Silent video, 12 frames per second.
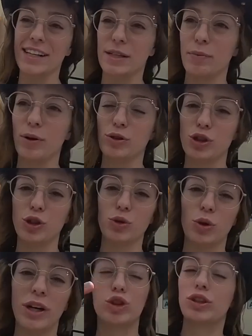as opposed
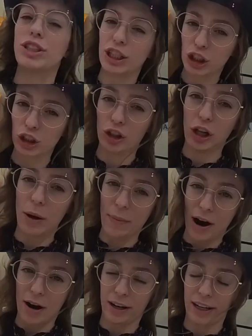to traditional
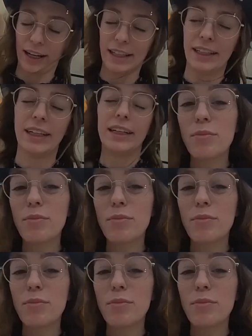American.